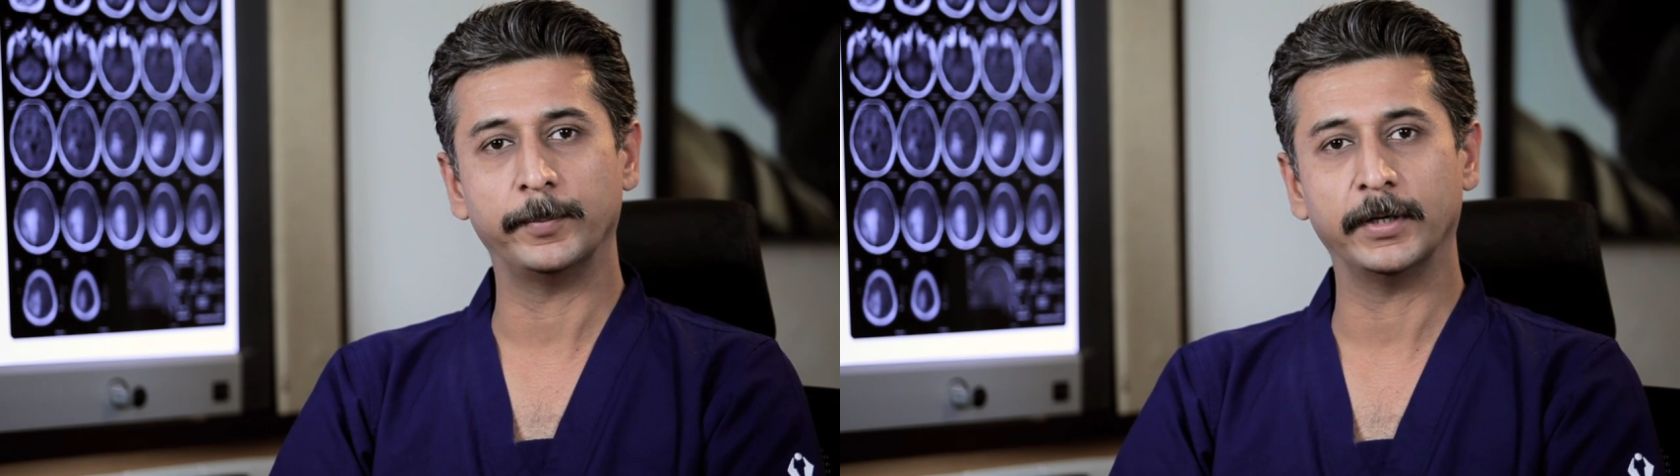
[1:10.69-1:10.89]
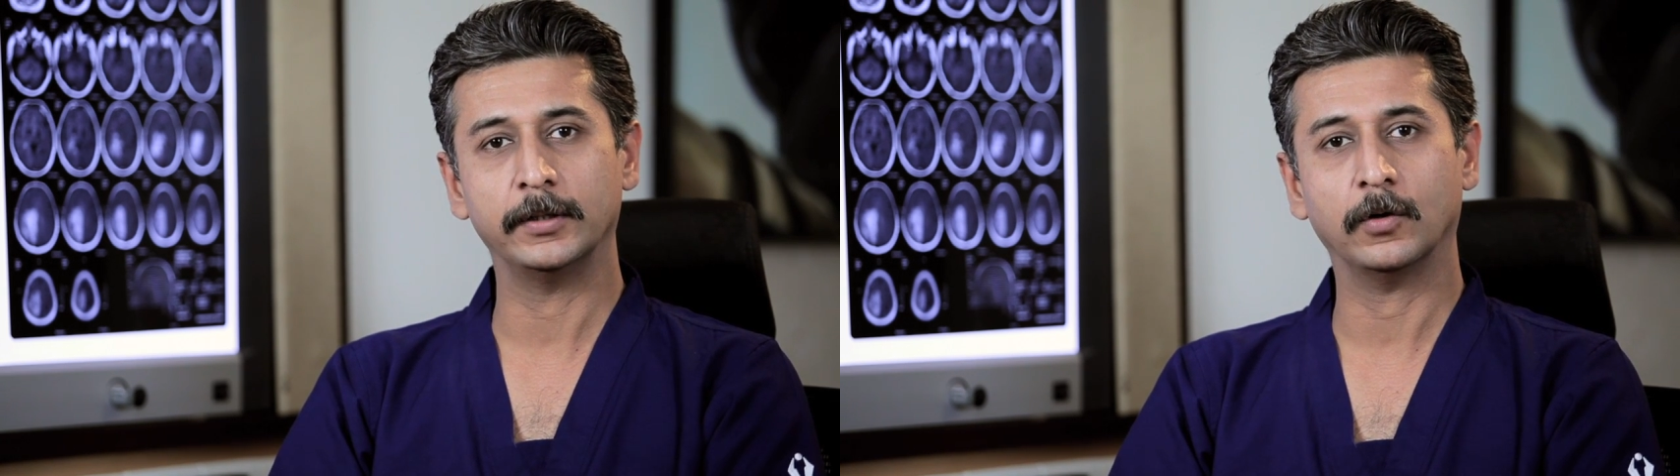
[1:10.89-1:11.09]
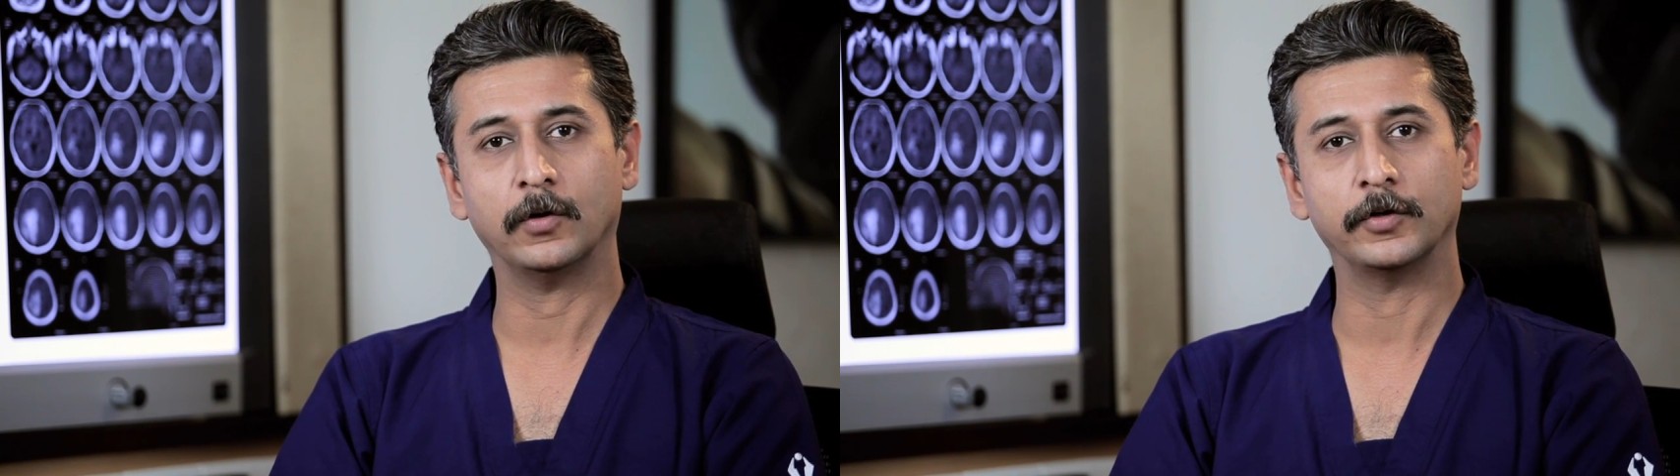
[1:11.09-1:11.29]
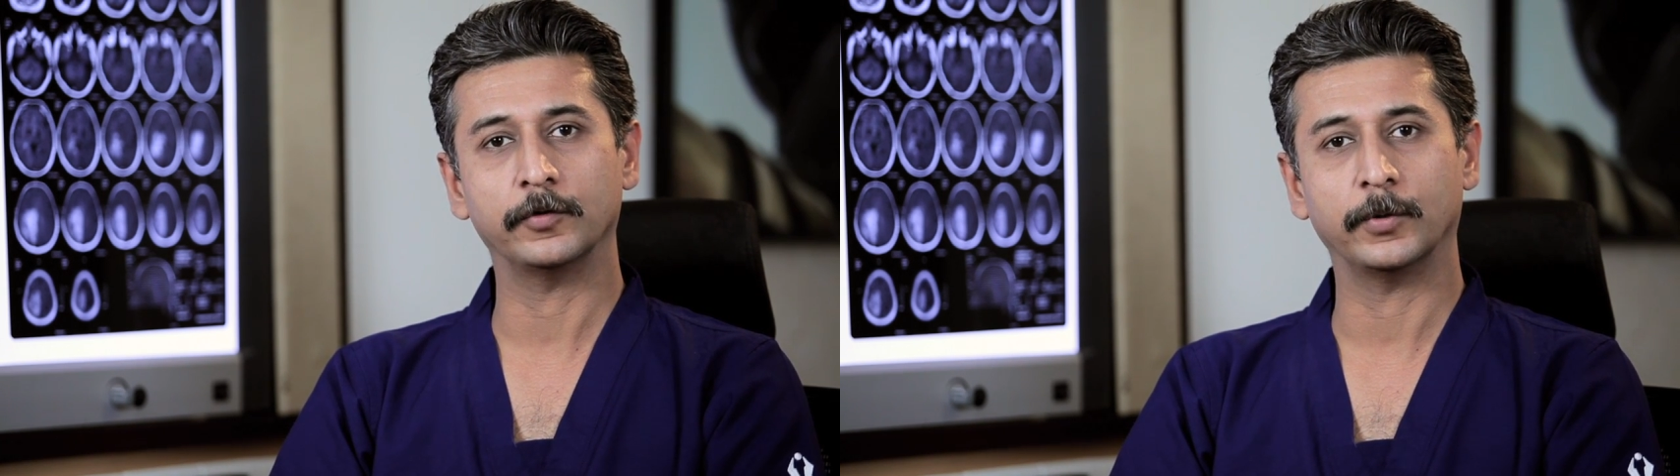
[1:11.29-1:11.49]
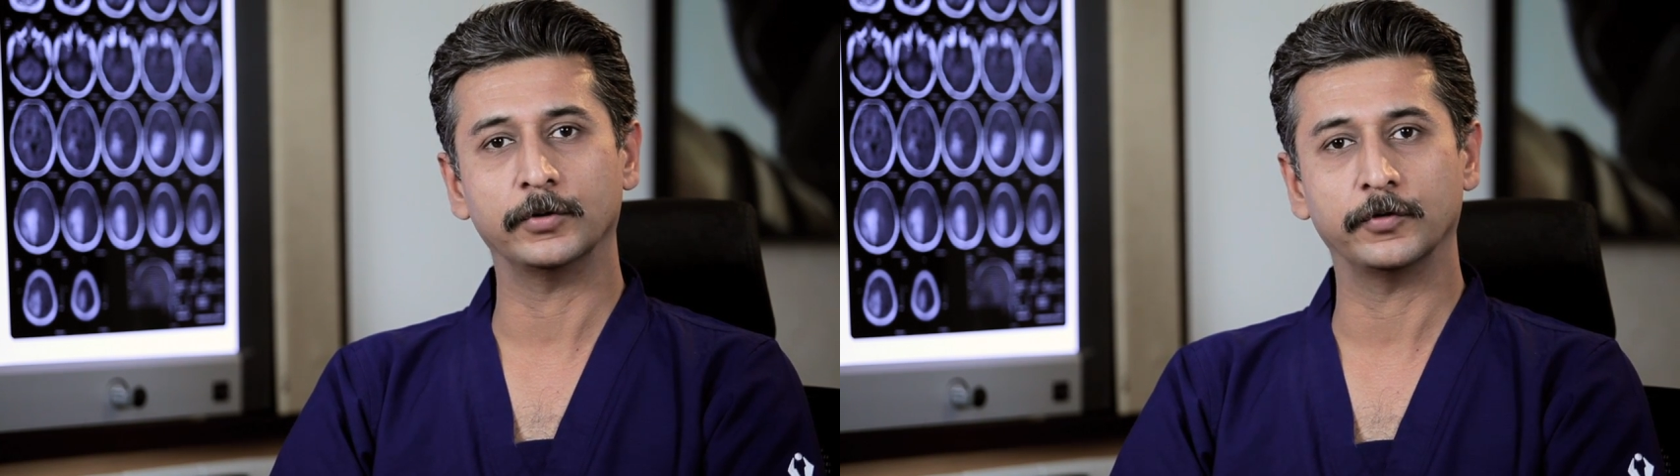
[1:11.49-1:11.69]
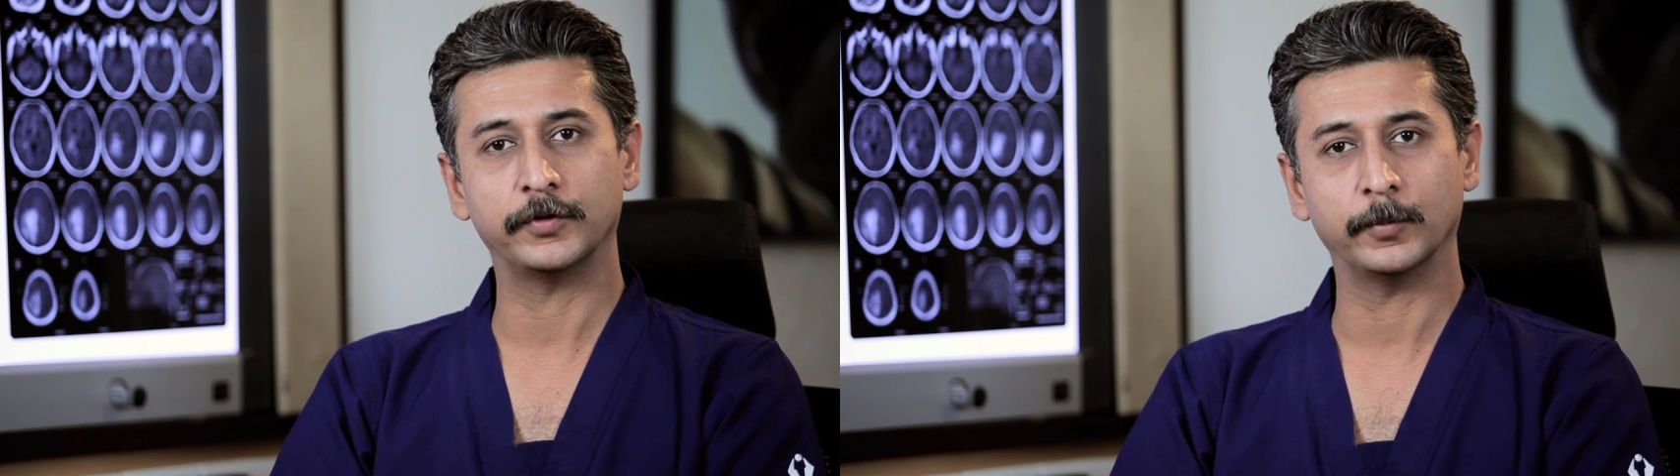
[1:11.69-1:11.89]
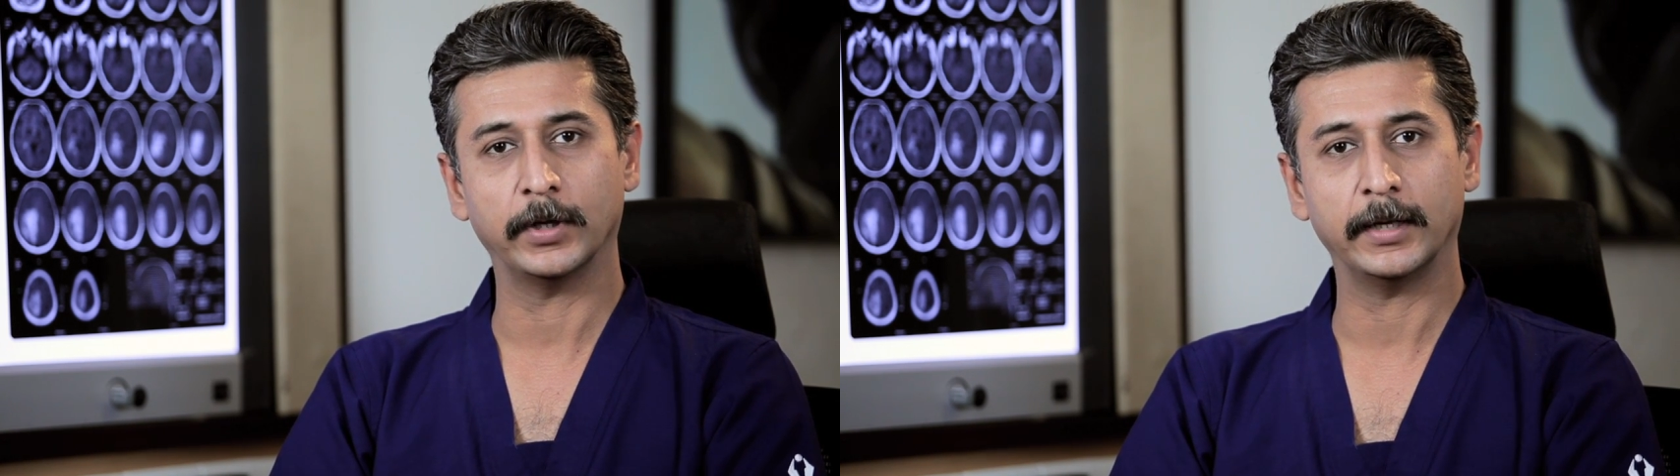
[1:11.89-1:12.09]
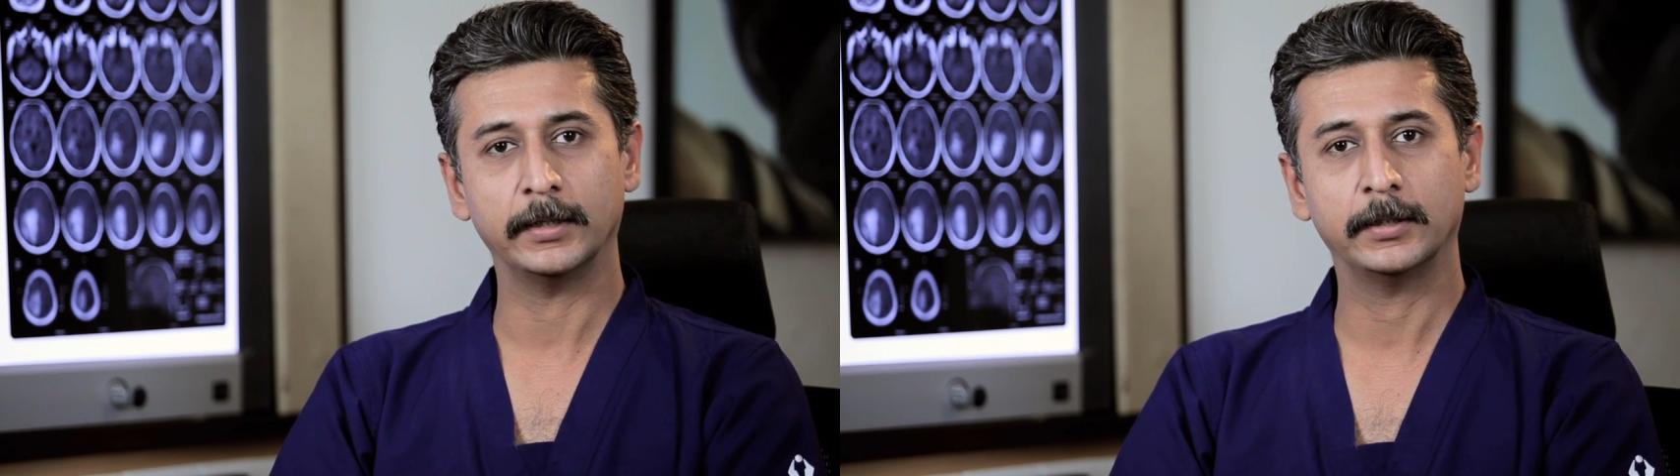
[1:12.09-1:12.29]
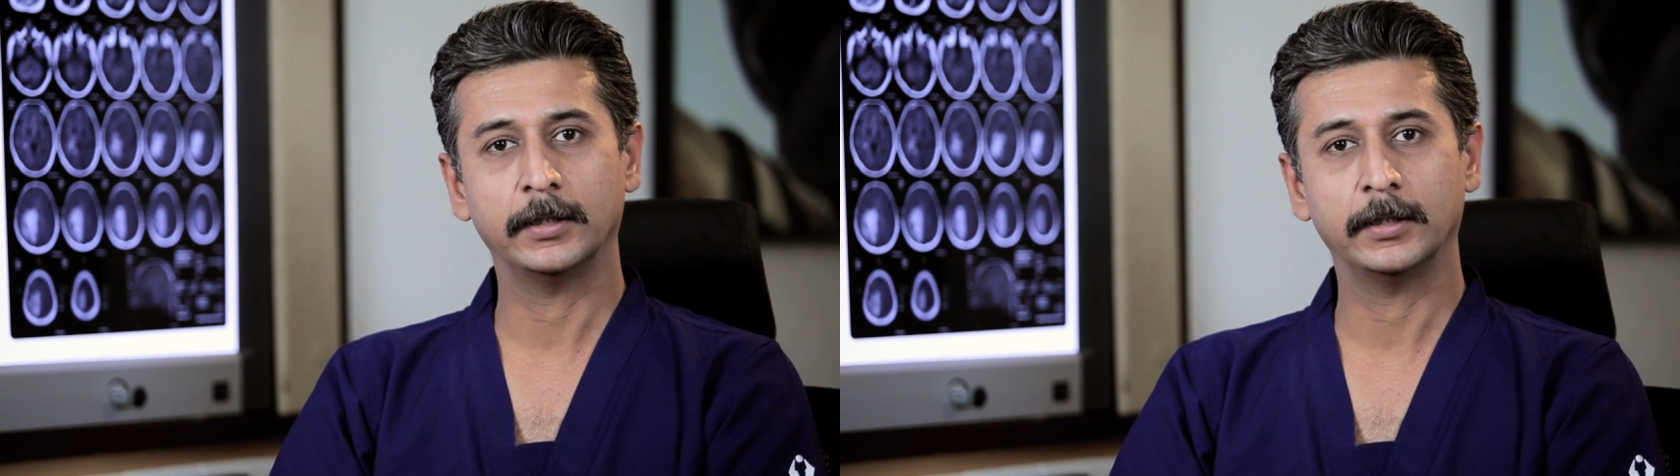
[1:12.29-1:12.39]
pain or respond to stimuli.